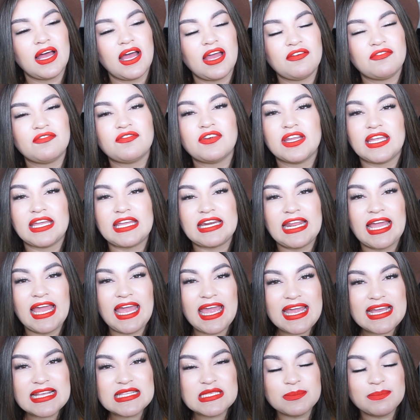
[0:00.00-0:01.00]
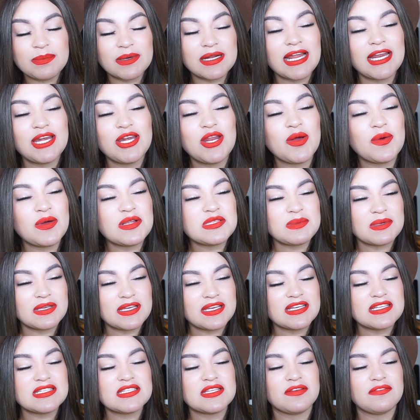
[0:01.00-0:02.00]
I freaking hate, but I know it's
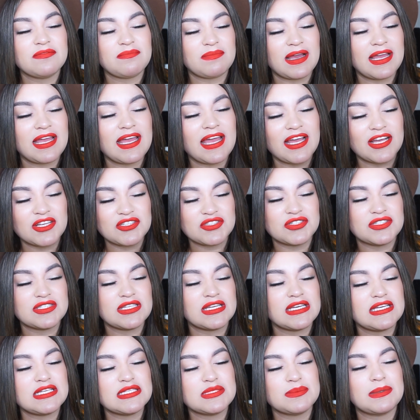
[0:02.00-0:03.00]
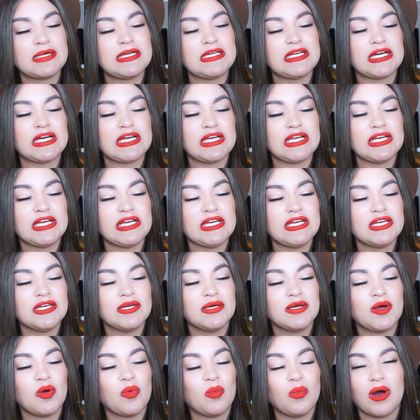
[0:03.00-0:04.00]
because of my exercise, my
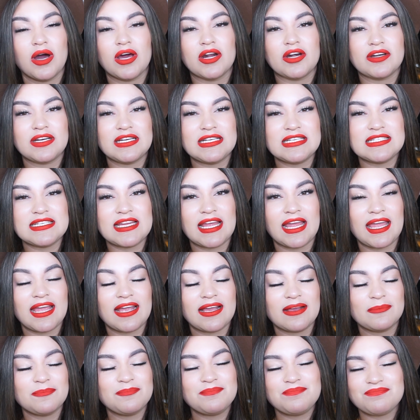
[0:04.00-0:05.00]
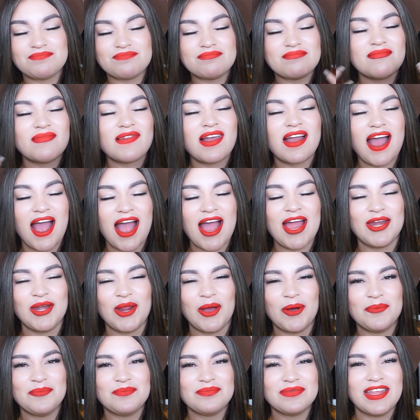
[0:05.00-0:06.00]
diet, water intake. I
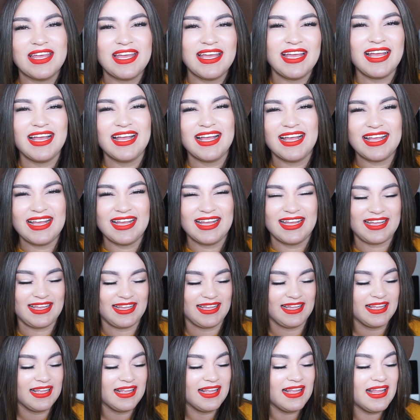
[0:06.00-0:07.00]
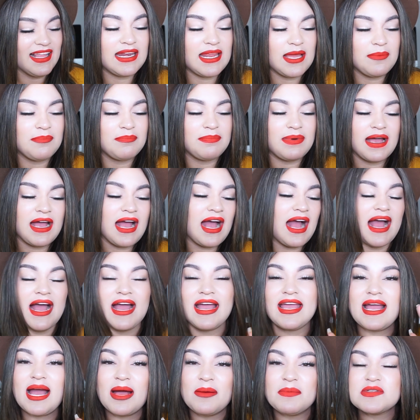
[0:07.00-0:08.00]
know. But
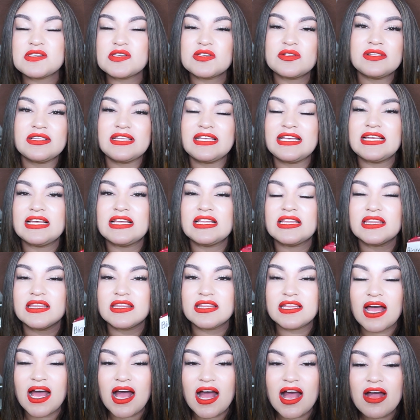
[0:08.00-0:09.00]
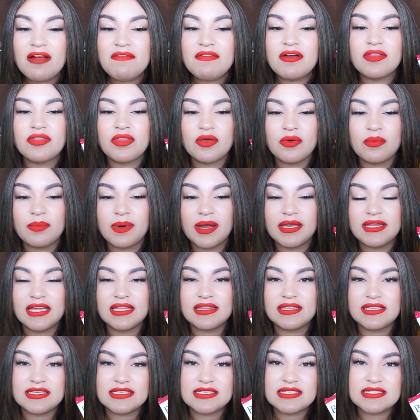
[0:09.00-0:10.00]
I absolutely love the way
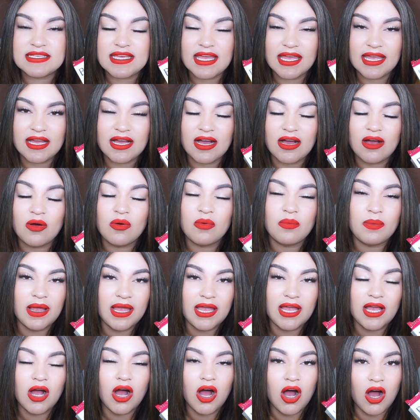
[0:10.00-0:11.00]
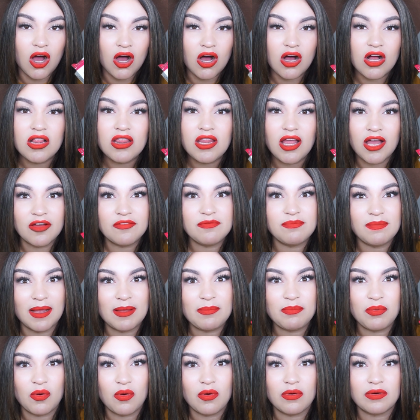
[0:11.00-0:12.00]
that these take away all of
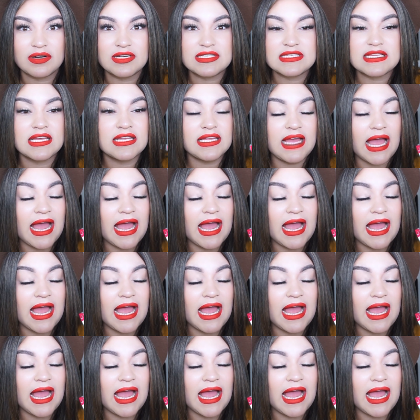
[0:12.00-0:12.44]
my pores.